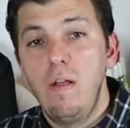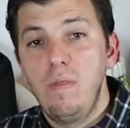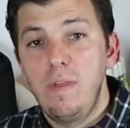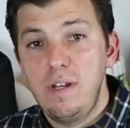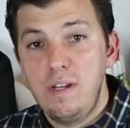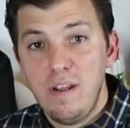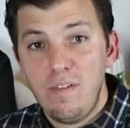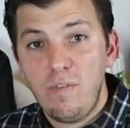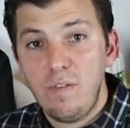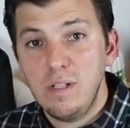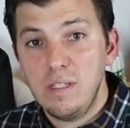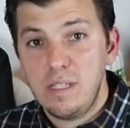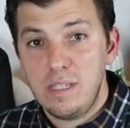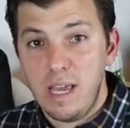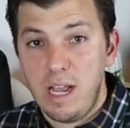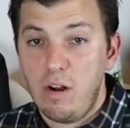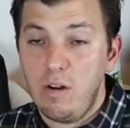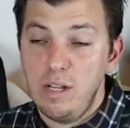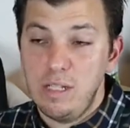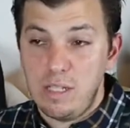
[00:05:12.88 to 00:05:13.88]
The difference
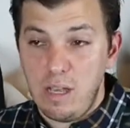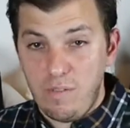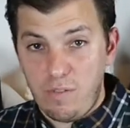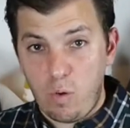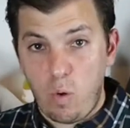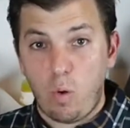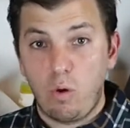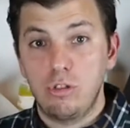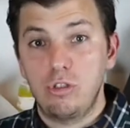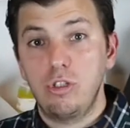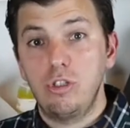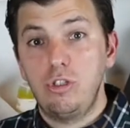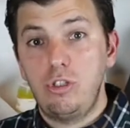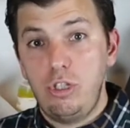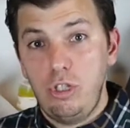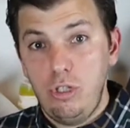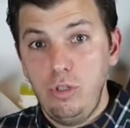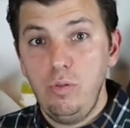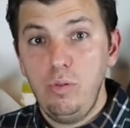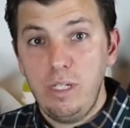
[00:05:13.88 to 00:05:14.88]
there is, of course,
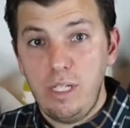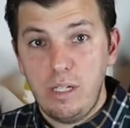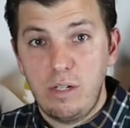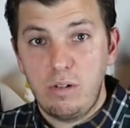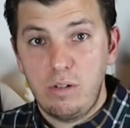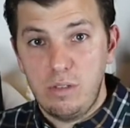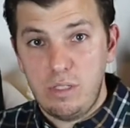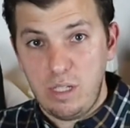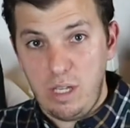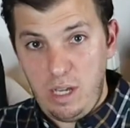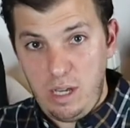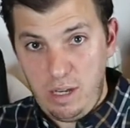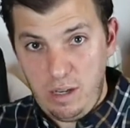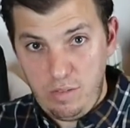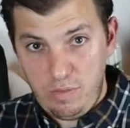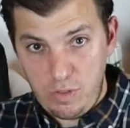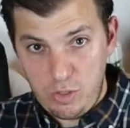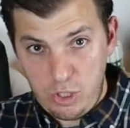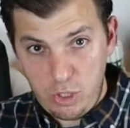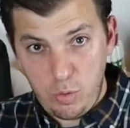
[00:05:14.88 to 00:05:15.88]
2 years
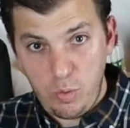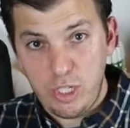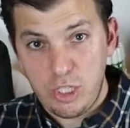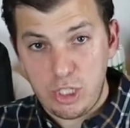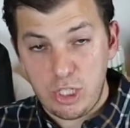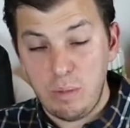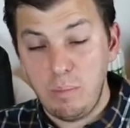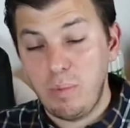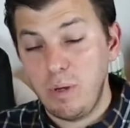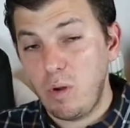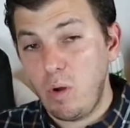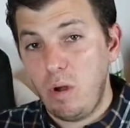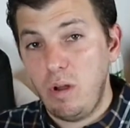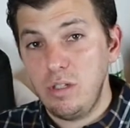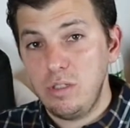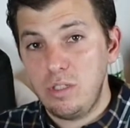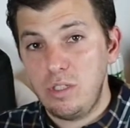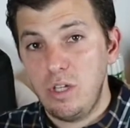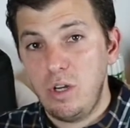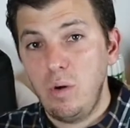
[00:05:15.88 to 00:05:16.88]
of tuition, but
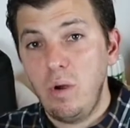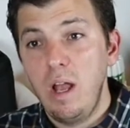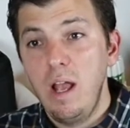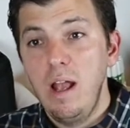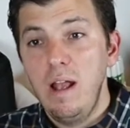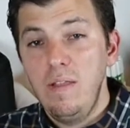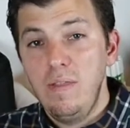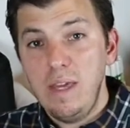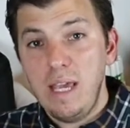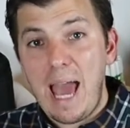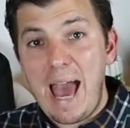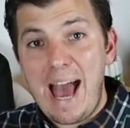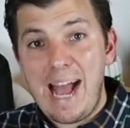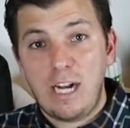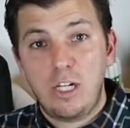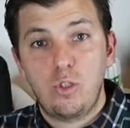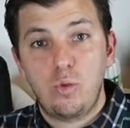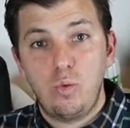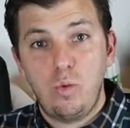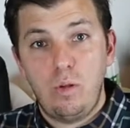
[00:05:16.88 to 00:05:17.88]
also the
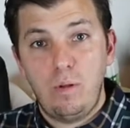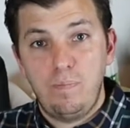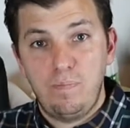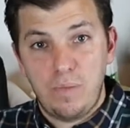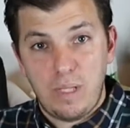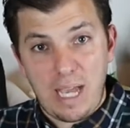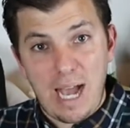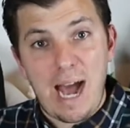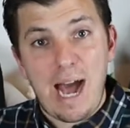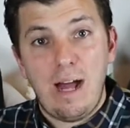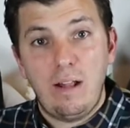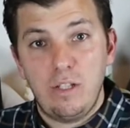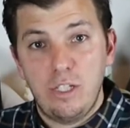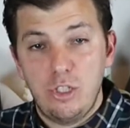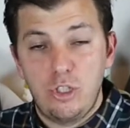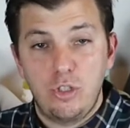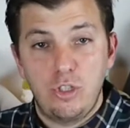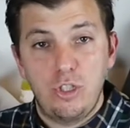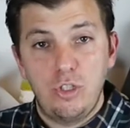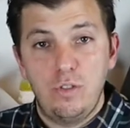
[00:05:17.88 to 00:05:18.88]
actual
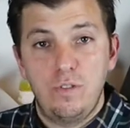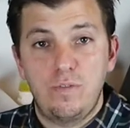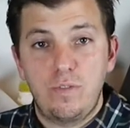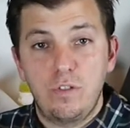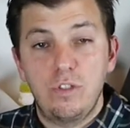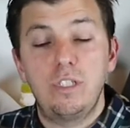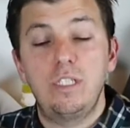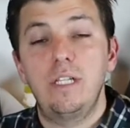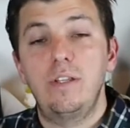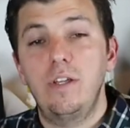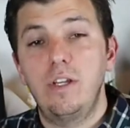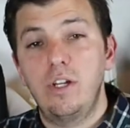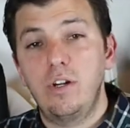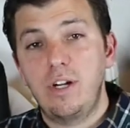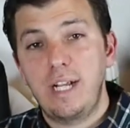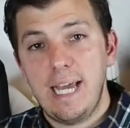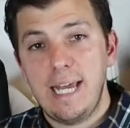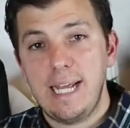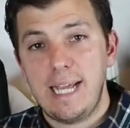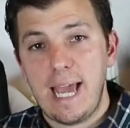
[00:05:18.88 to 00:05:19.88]
college or university that you're
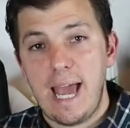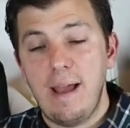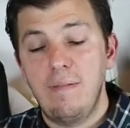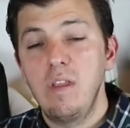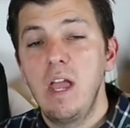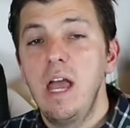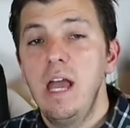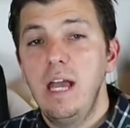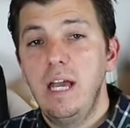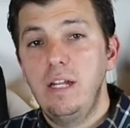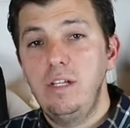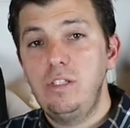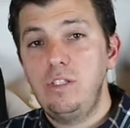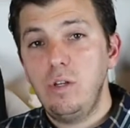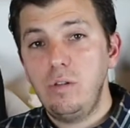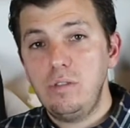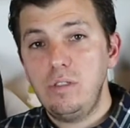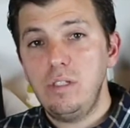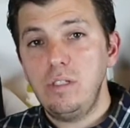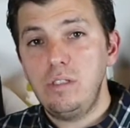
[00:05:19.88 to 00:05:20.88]
getting at. An
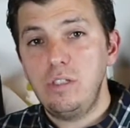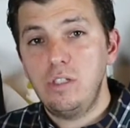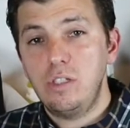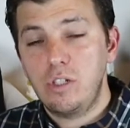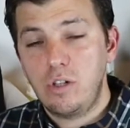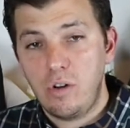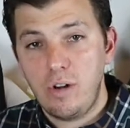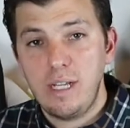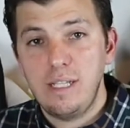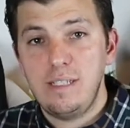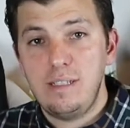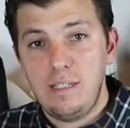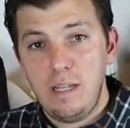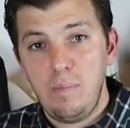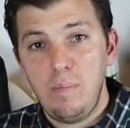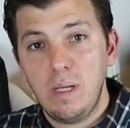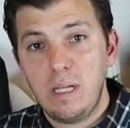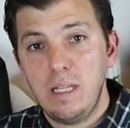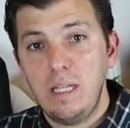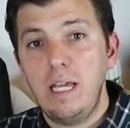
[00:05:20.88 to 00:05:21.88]
associate's degree is
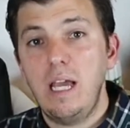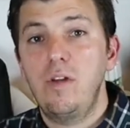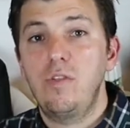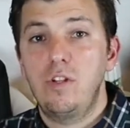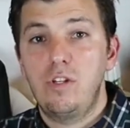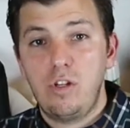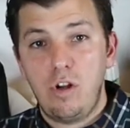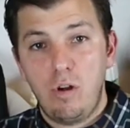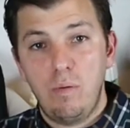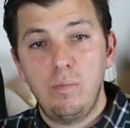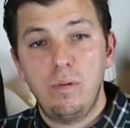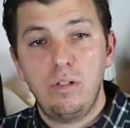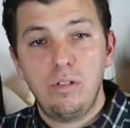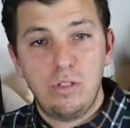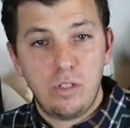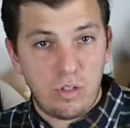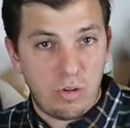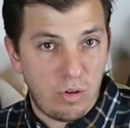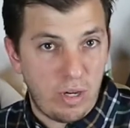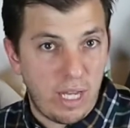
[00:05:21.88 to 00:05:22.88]
typically the terminal
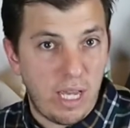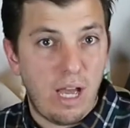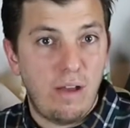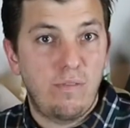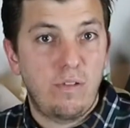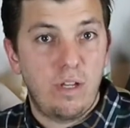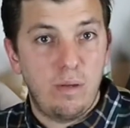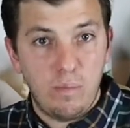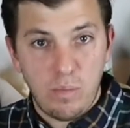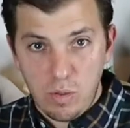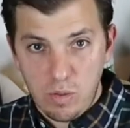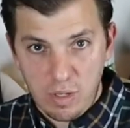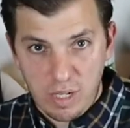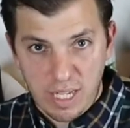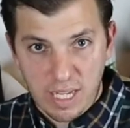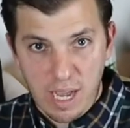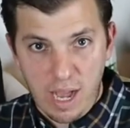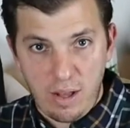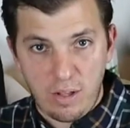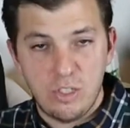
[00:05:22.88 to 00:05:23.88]
degree of community
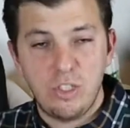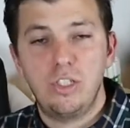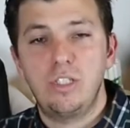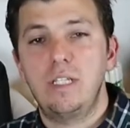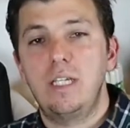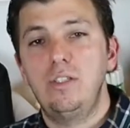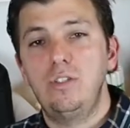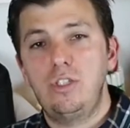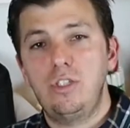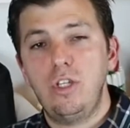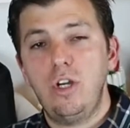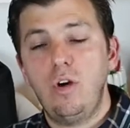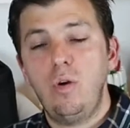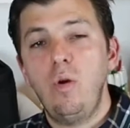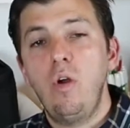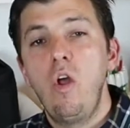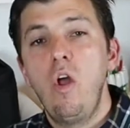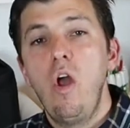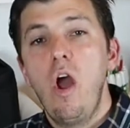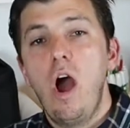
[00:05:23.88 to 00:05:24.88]
colleges. And
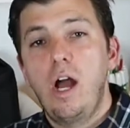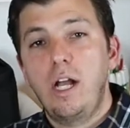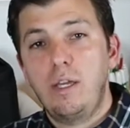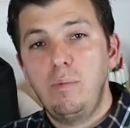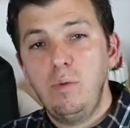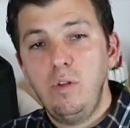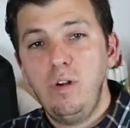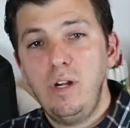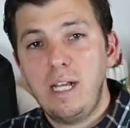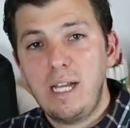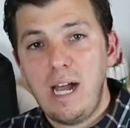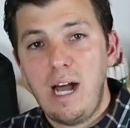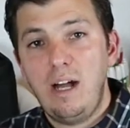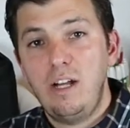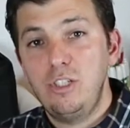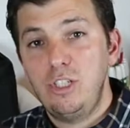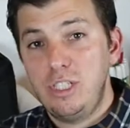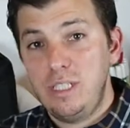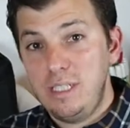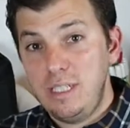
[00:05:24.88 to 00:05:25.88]
so a community
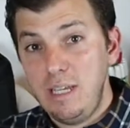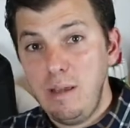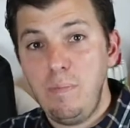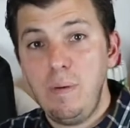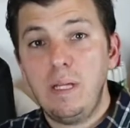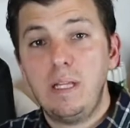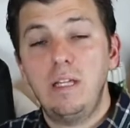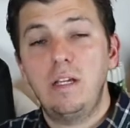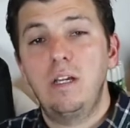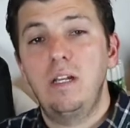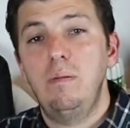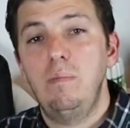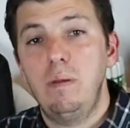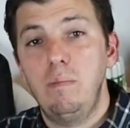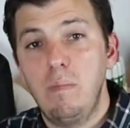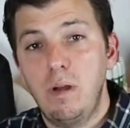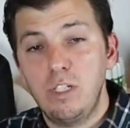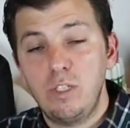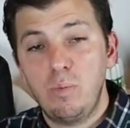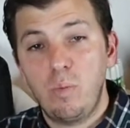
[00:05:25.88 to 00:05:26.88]
college is typically going to be
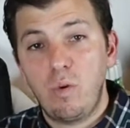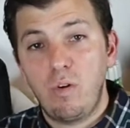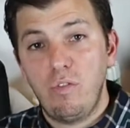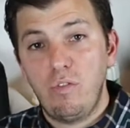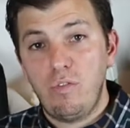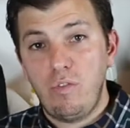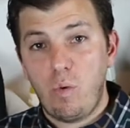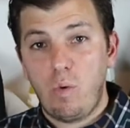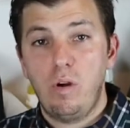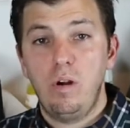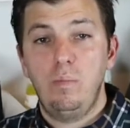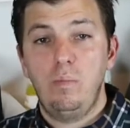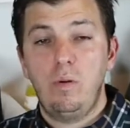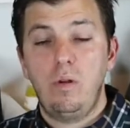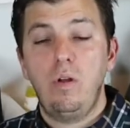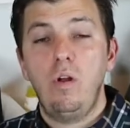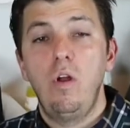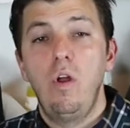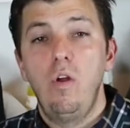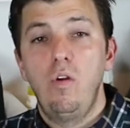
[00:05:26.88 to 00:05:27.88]
much more
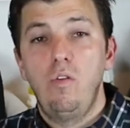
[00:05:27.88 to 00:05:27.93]
affordable